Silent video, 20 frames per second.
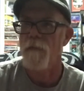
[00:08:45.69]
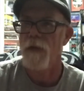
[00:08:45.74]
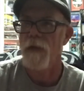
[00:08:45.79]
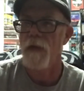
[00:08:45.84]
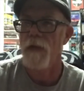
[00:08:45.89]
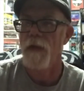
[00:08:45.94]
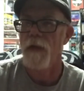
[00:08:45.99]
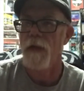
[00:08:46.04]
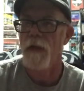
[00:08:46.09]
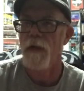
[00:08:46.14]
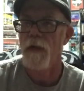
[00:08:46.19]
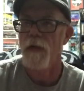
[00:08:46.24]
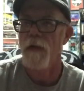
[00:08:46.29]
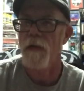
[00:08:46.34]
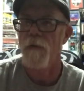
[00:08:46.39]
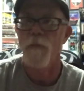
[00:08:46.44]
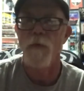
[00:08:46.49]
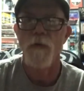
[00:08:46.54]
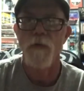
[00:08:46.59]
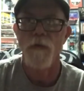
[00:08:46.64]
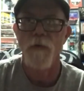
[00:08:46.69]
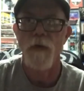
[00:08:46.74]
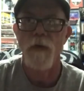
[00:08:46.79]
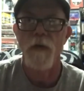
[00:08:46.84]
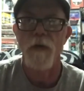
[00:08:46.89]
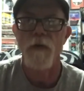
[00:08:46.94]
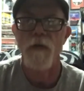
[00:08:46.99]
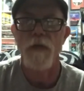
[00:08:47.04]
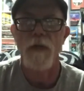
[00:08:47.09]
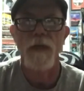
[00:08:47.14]
Me, and
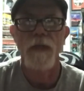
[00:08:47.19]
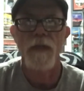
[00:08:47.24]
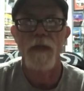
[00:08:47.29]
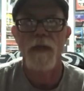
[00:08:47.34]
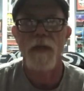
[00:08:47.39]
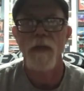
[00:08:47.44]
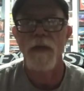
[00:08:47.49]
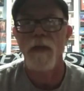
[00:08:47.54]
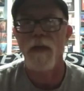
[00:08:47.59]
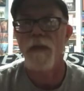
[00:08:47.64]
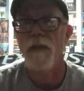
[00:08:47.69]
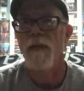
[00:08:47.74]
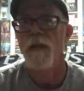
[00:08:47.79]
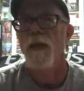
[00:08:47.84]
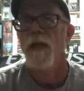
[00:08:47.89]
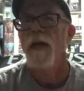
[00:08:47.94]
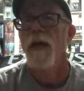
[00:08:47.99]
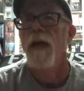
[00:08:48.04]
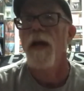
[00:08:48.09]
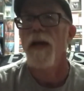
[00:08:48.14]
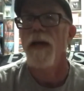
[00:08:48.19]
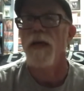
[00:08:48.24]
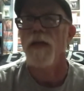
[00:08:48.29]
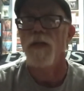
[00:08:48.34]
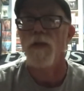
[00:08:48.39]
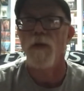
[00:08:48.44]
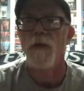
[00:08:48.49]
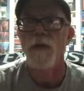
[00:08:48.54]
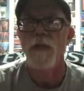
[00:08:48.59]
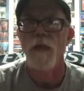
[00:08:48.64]
Moonraker, he's in this. And he
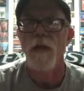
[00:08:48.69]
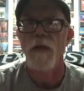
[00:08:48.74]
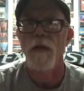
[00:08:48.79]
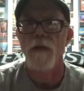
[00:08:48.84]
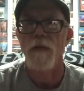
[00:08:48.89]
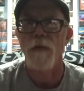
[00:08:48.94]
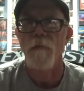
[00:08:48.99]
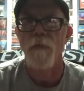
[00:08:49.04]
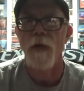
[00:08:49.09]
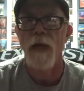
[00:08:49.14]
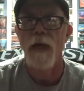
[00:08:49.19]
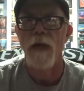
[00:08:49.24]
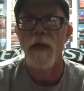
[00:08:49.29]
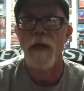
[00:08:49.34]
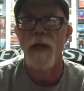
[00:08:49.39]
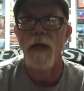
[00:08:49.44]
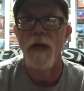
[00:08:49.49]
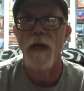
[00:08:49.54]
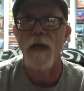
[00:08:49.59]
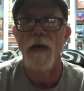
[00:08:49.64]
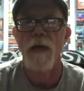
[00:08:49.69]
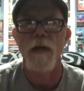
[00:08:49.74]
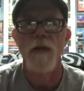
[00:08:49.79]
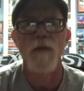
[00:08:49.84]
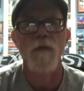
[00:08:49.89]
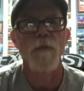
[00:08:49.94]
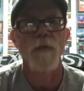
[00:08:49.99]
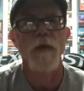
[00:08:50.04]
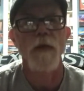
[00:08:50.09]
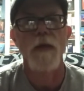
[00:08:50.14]
starts out as a bad guy
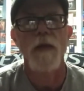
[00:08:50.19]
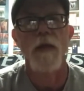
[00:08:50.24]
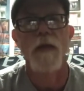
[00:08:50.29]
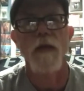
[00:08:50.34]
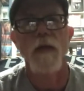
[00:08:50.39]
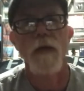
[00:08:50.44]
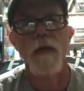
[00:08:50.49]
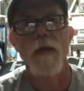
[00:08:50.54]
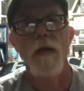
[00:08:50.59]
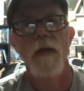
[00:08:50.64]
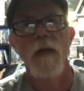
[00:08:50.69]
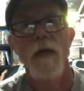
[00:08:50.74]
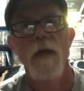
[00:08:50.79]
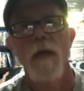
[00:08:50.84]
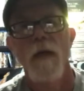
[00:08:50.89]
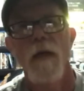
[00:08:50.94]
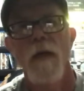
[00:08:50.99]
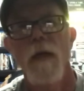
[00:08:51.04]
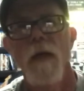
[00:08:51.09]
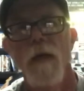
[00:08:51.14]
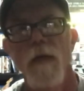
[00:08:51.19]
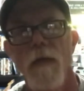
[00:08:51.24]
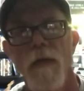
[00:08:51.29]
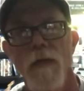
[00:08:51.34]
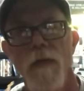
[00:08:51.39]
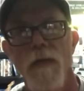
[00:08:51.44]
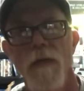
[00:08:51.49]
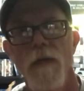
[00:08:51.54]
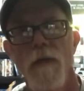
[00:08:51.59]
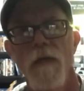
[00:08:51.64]
helping
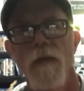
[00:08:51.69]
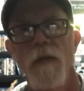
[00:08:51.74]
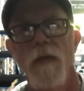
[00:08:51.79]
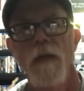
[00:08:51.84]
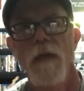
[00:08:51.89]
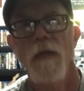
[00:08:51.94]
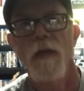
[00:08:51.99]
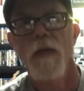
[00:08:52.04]
LaHood